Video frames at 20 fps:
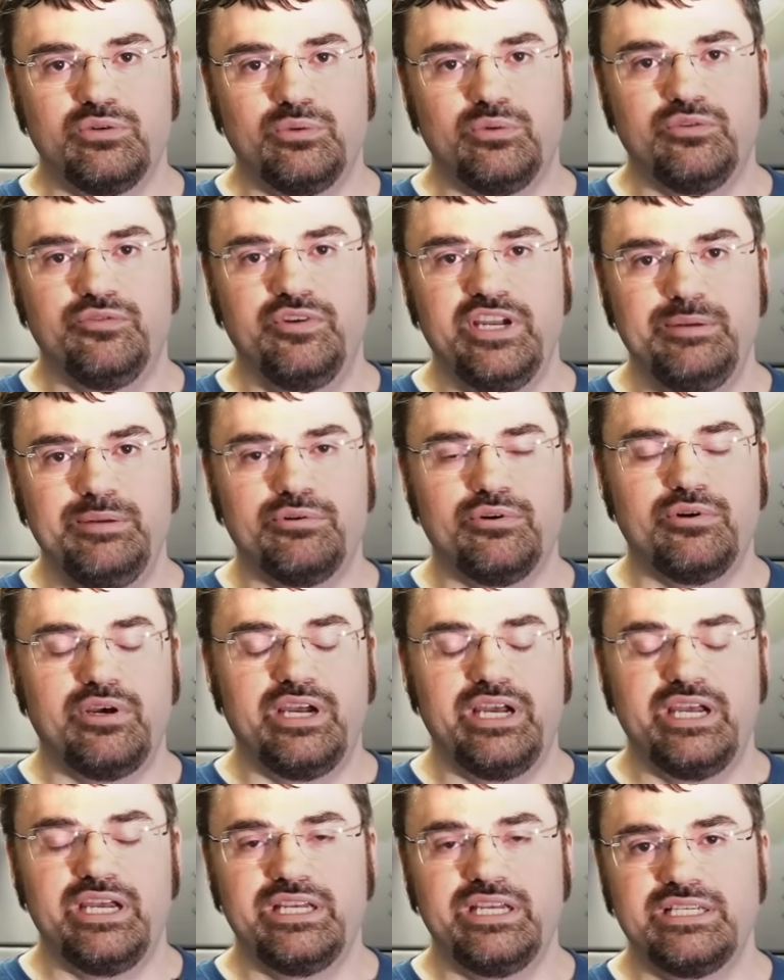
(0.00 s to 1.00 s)
will
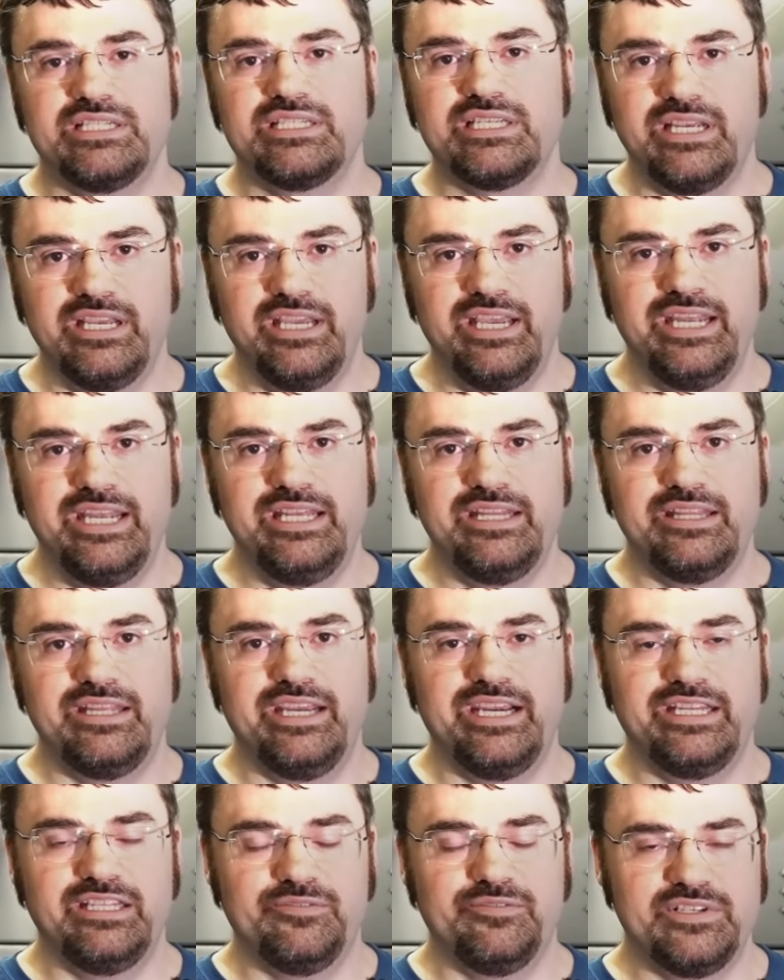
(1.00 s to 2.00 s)
vaporize
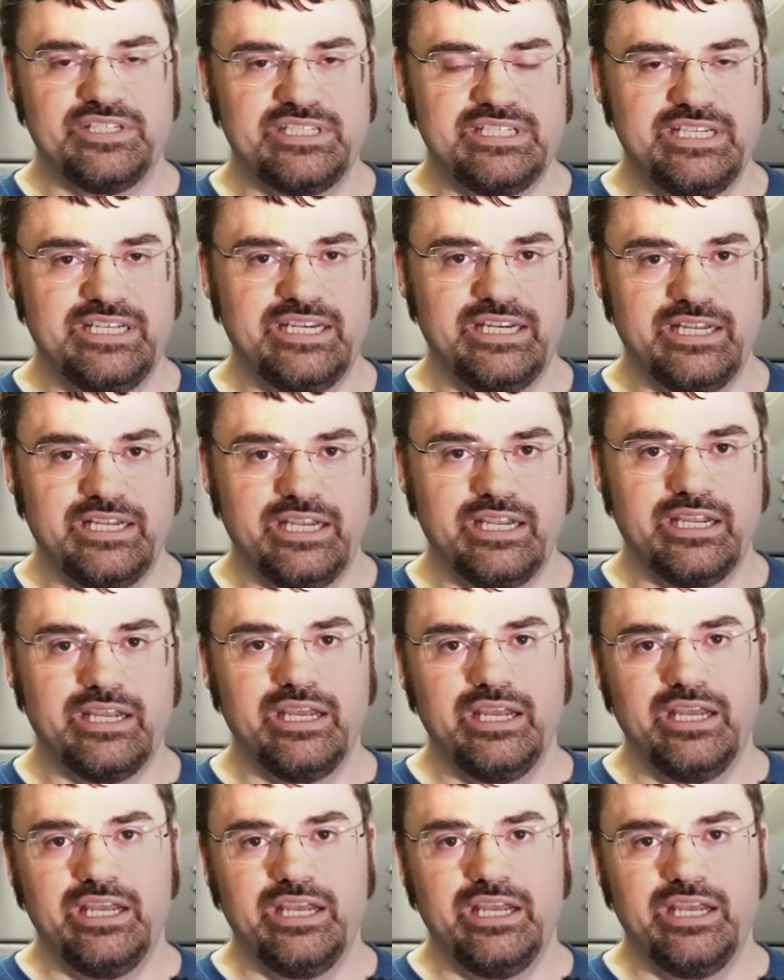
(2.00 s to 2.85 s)
anything in the vicinity